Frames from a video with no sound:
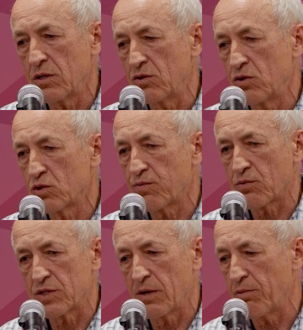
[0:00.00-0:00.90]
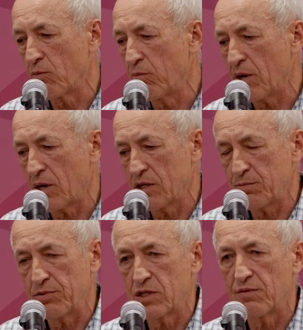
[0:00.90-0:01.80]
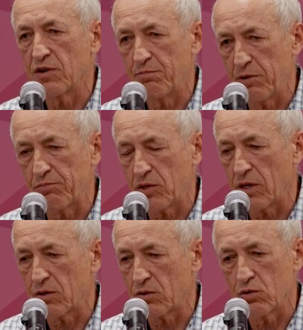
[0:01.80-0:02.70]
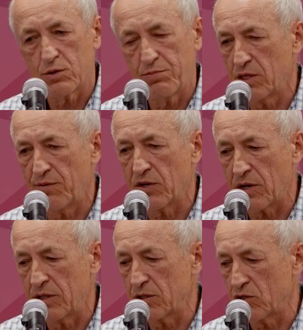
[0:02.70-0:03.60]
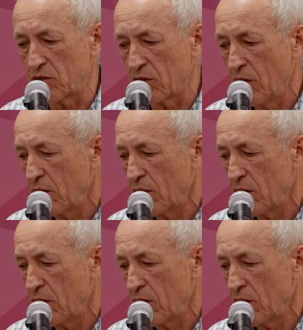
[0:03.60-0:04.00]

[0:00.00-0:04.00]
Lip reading: induced, for example, by specific peptide or specific antigen.